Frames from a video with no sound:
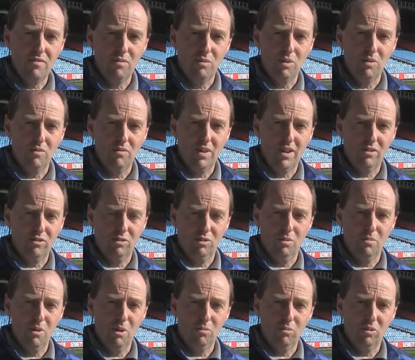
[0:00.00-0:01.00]
We've had
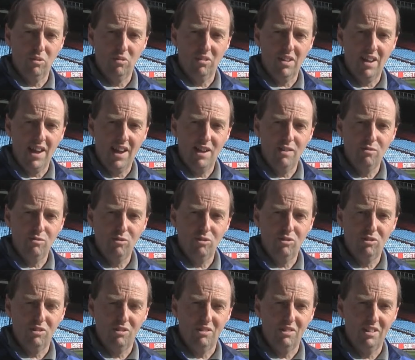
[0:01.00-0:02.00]
some ups and
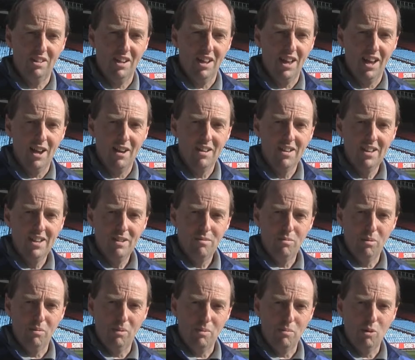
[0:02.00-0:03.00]
downs, and
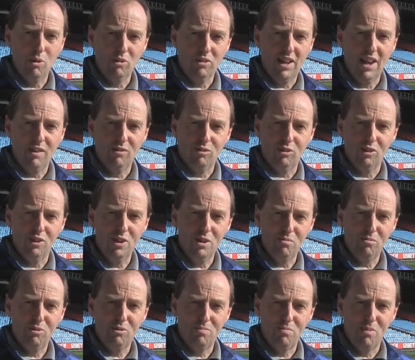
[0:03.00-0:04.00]
probably more downs than
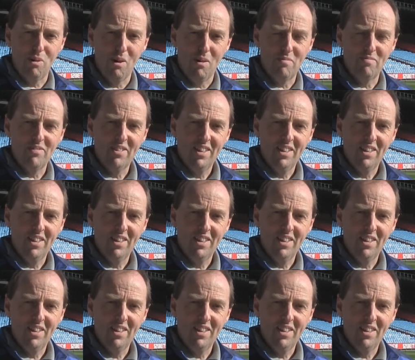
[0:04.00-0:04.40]
ups, but